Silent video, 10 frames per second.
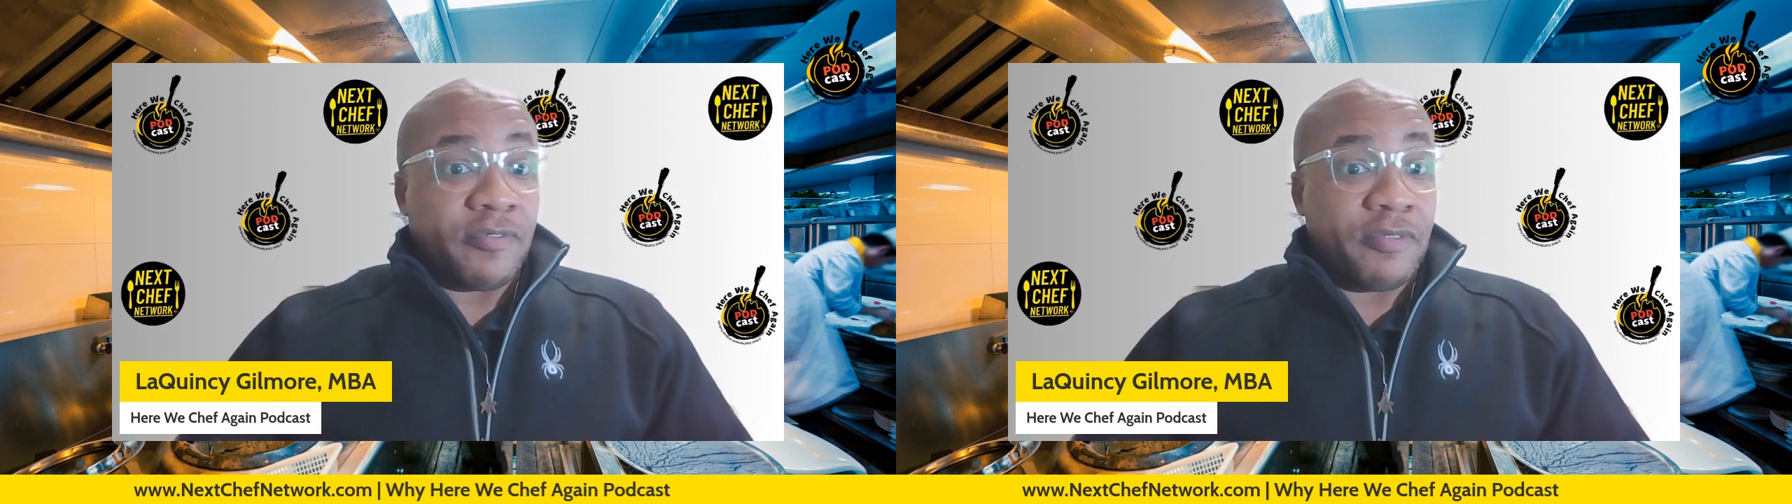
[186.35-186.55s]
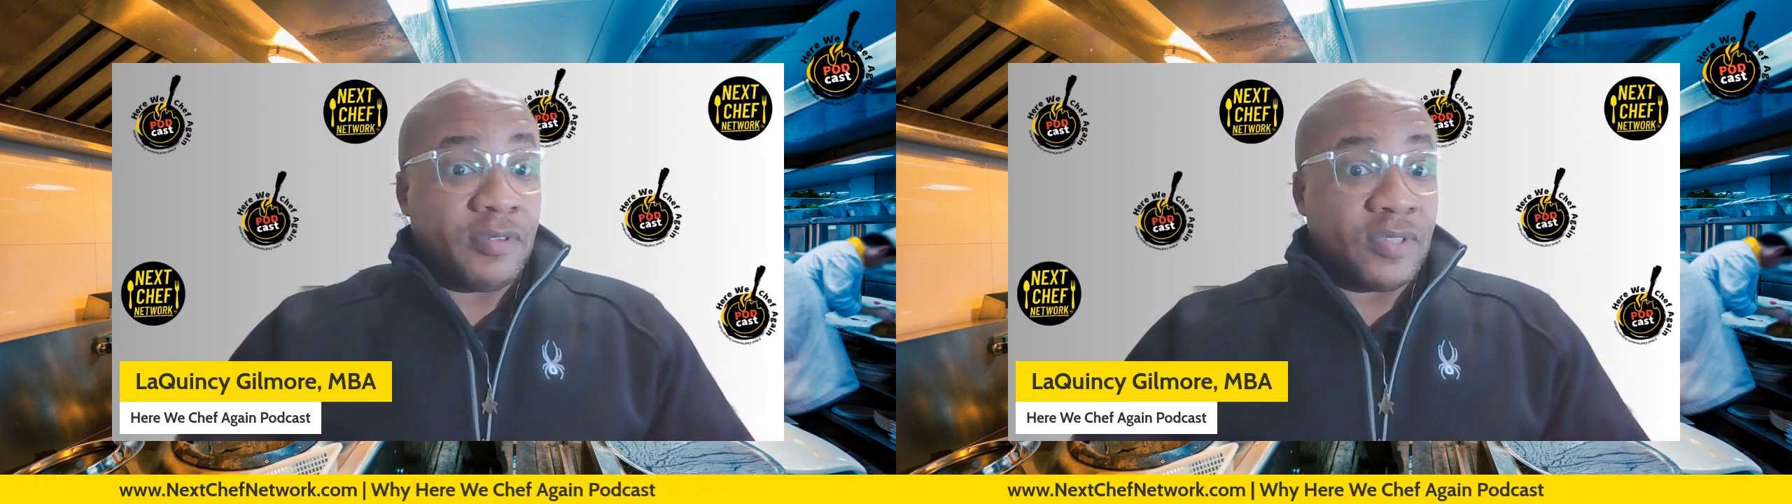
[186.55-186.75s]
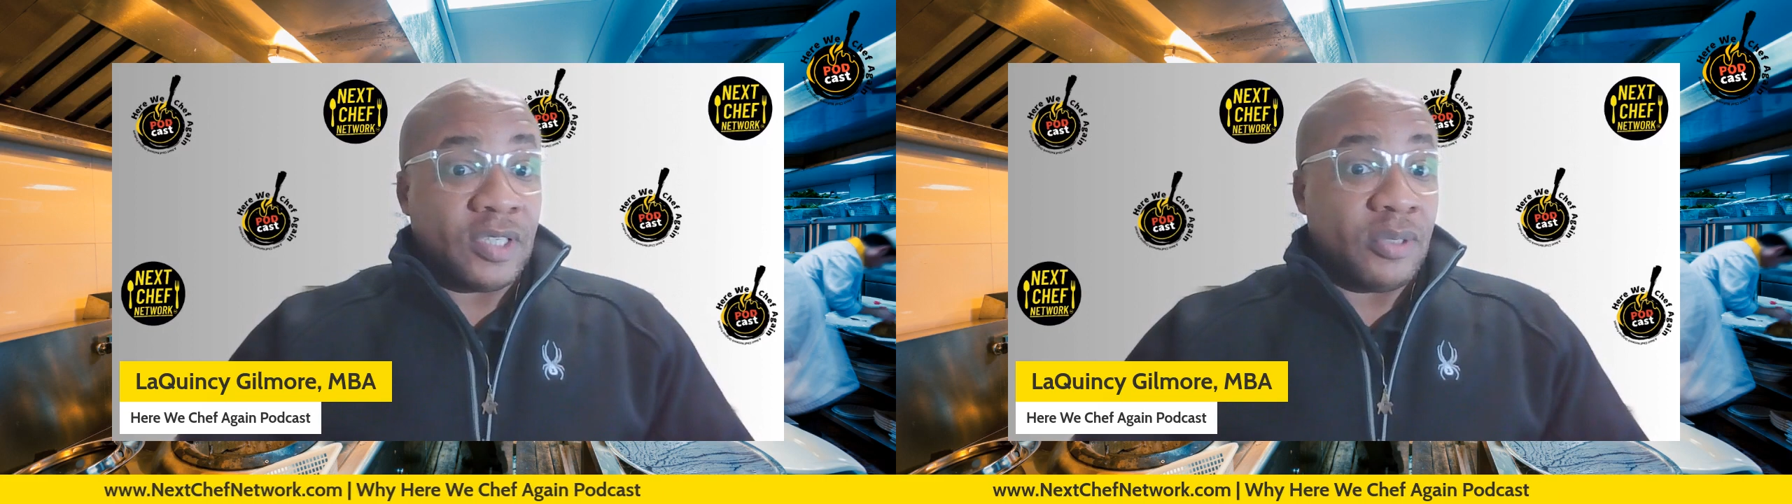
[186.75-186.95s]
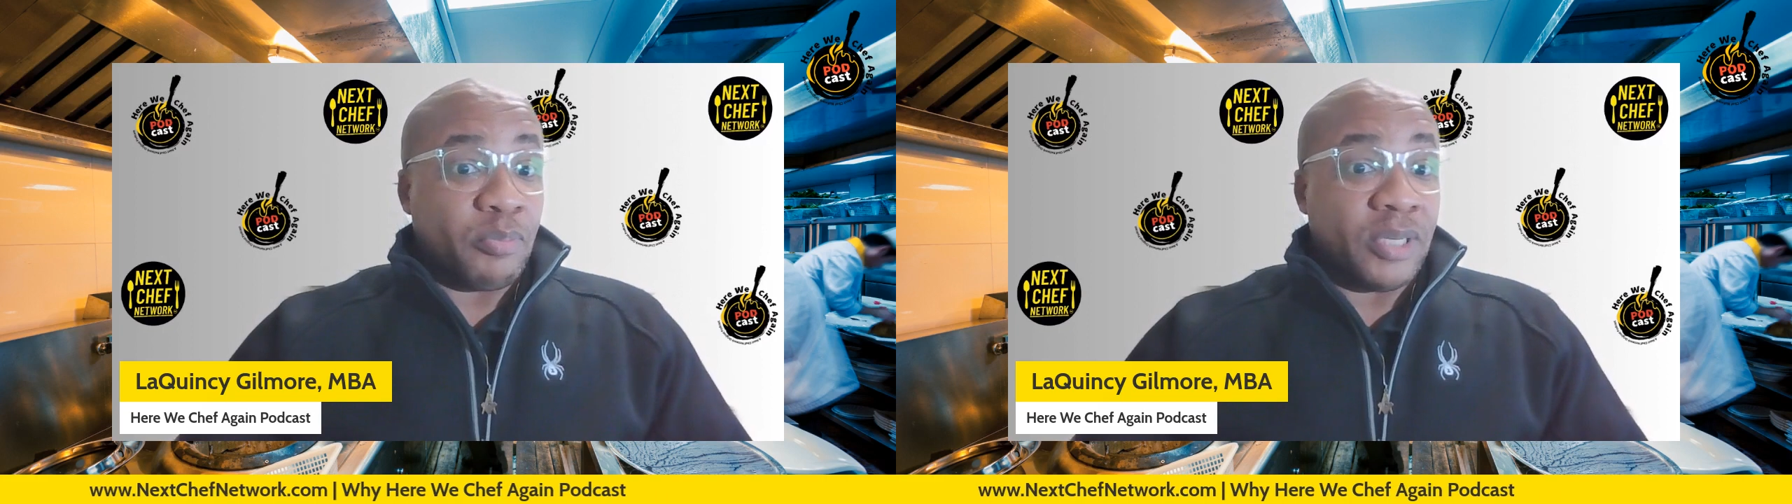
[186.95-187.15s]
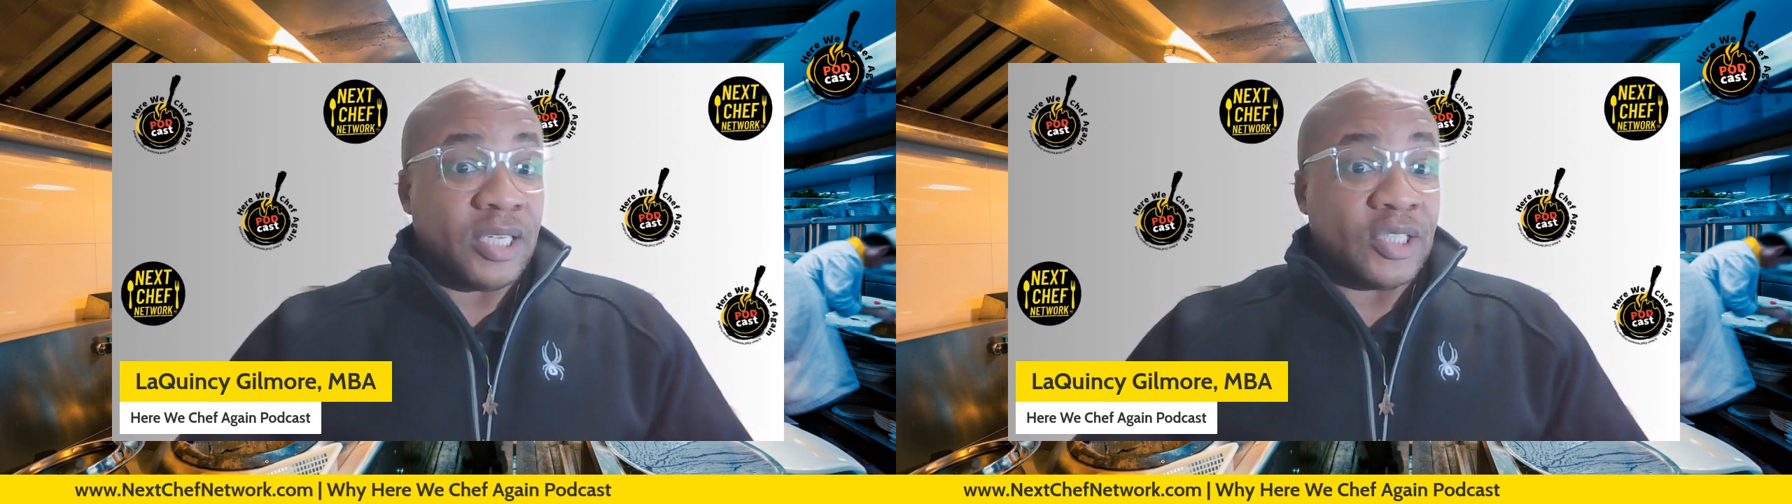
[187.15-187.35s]
15
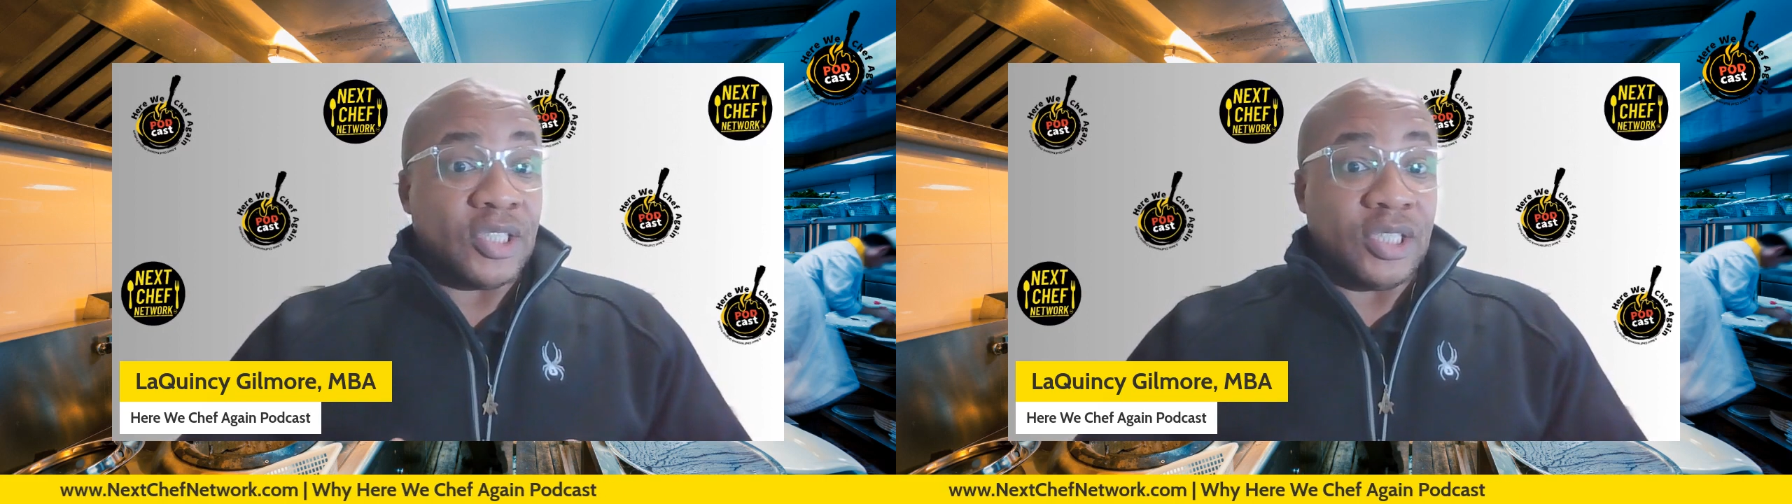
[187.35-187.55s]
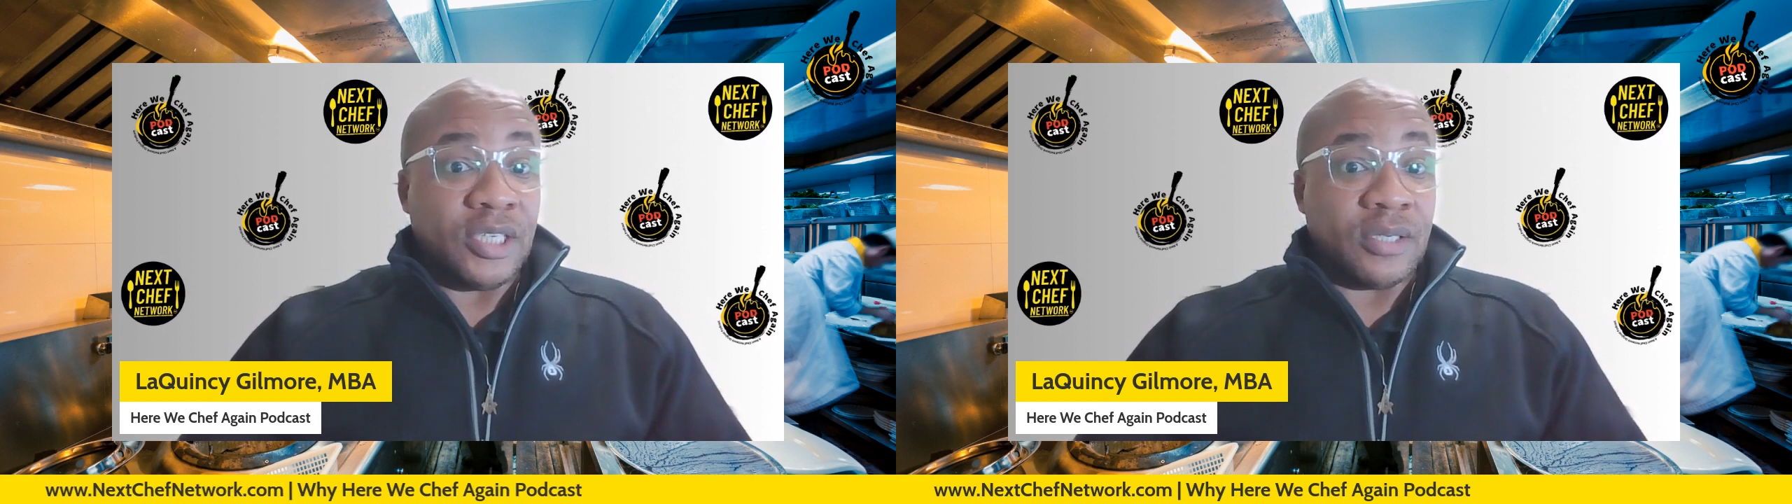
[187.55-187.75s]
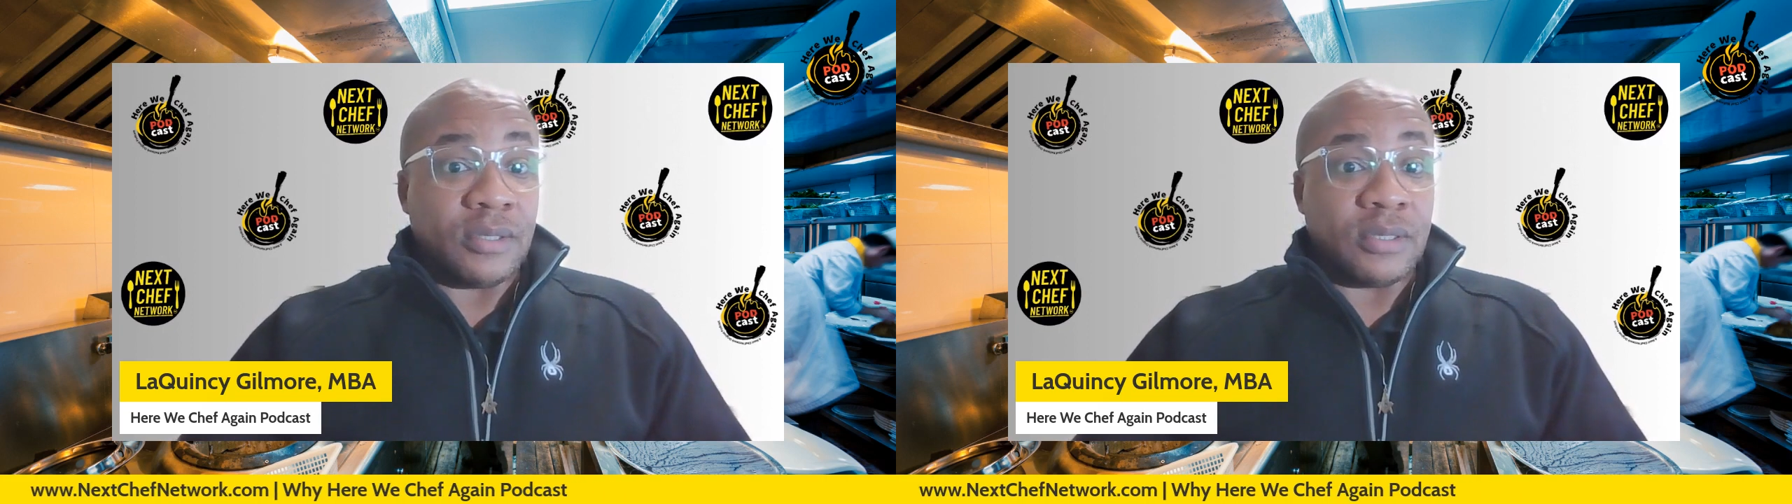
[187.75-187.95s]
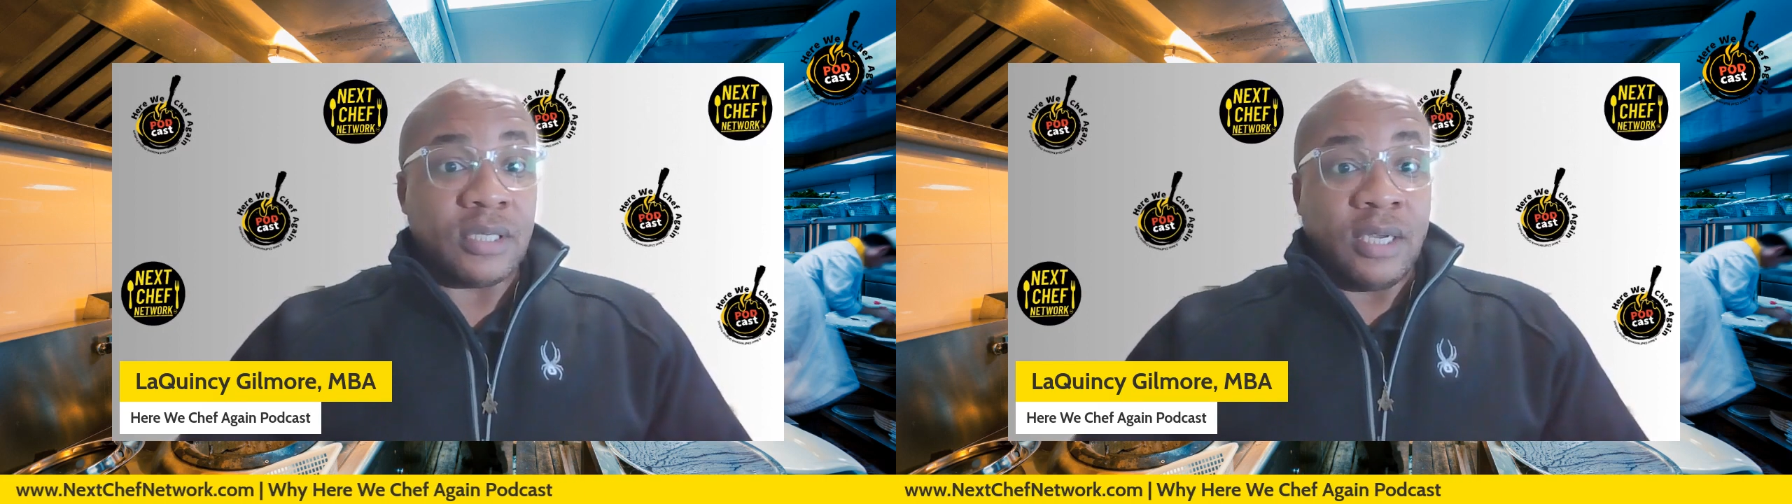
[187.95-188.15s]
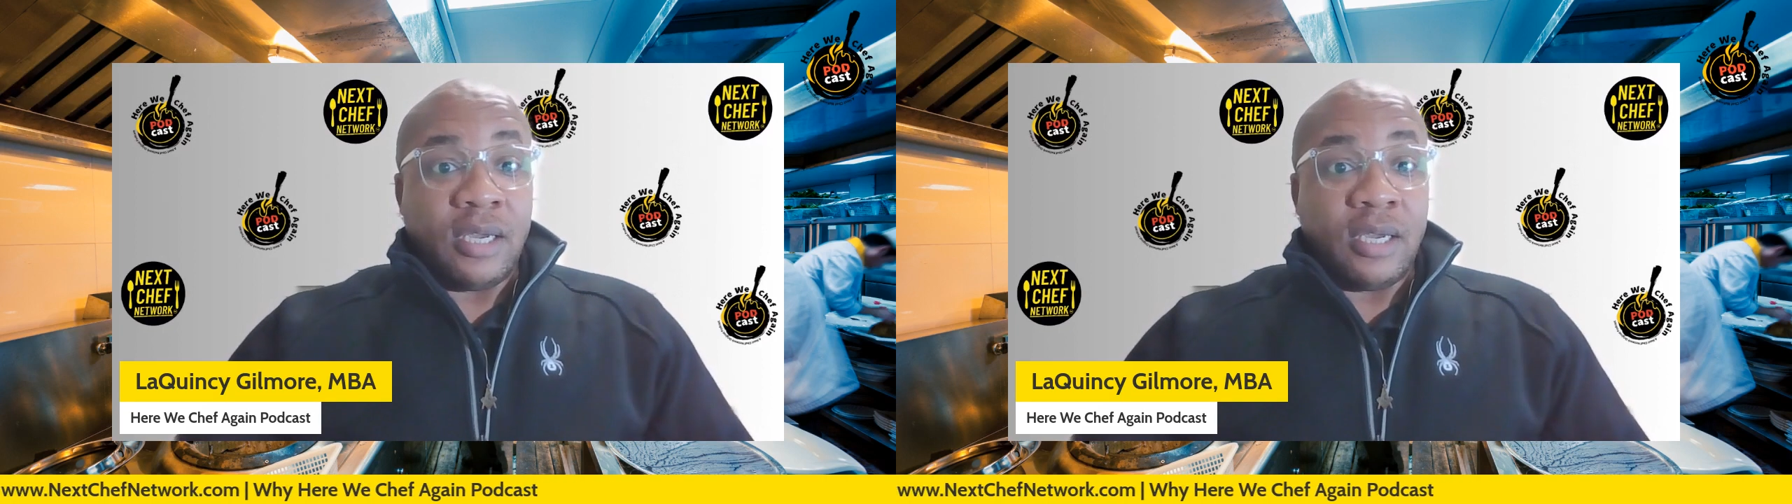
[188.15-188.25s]
plus years